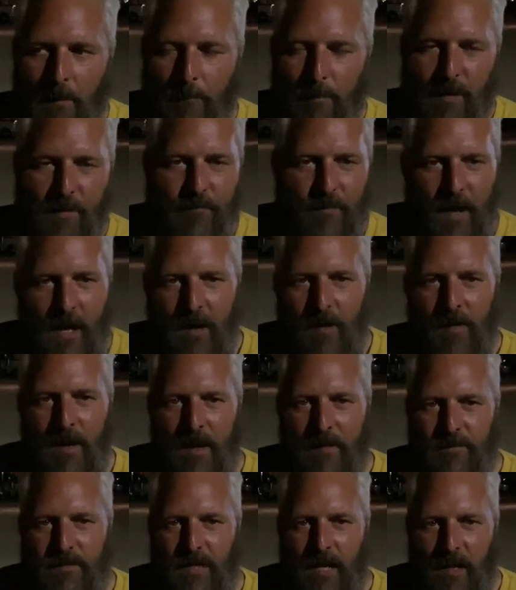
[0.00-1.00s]
But if I don't
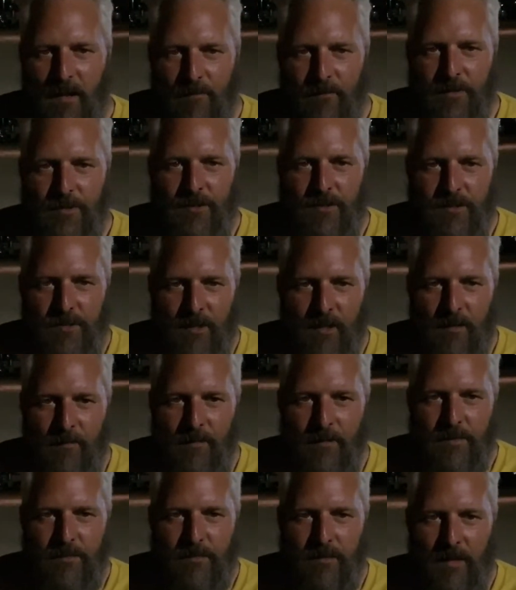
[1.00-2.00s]
have television
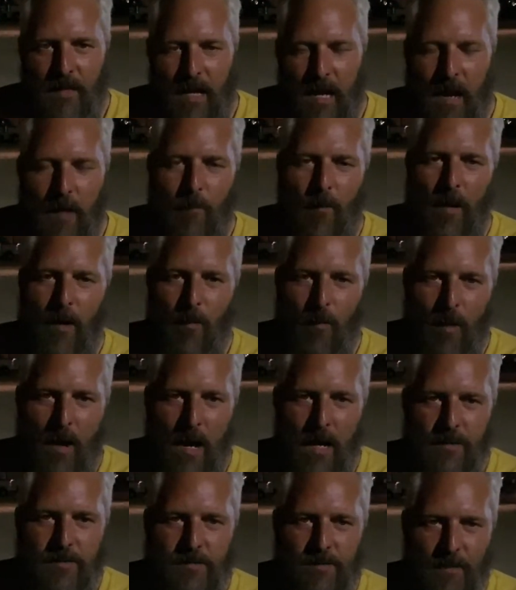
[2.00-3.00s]
service and I want to
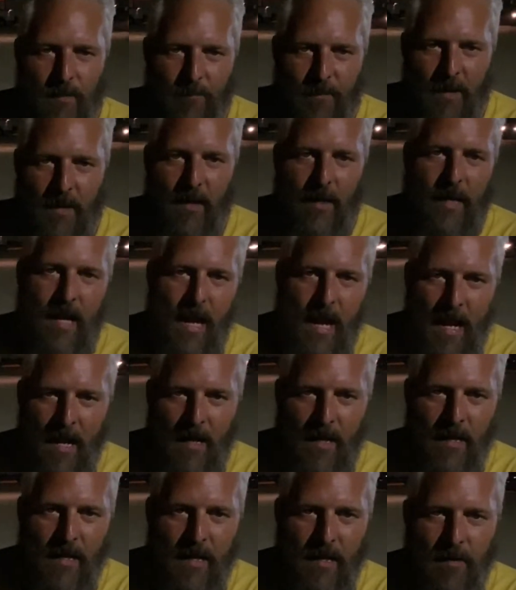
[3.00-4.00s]
watch something like
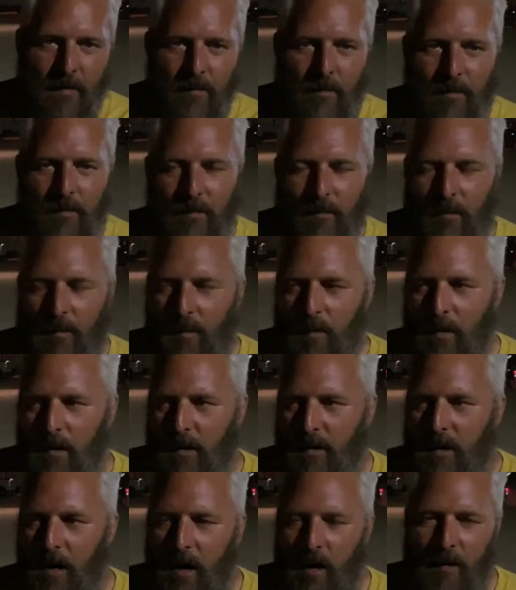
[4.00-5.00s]
Hannity
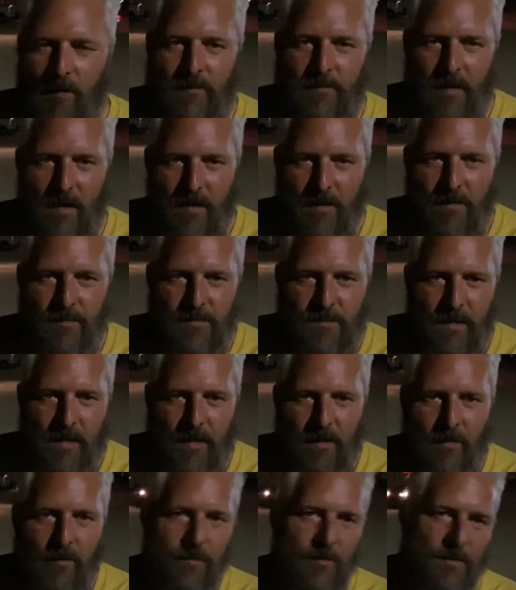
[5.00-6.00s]
or Carl
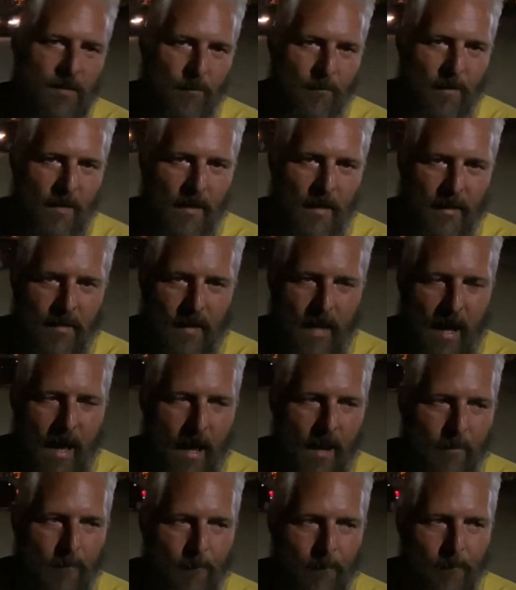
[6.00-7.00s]
Tuckerson or something like
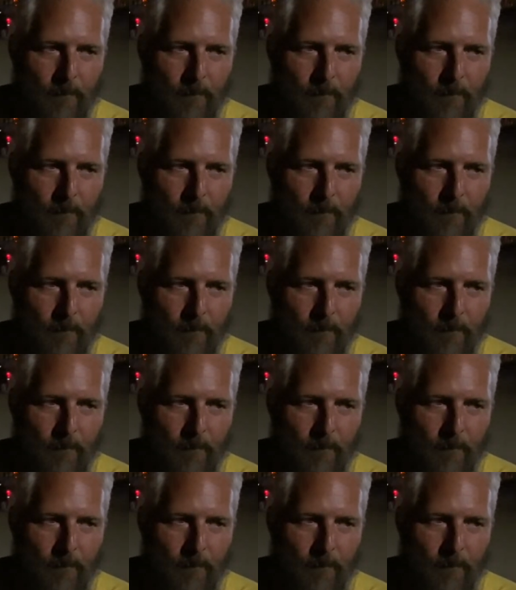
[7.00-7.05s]
that,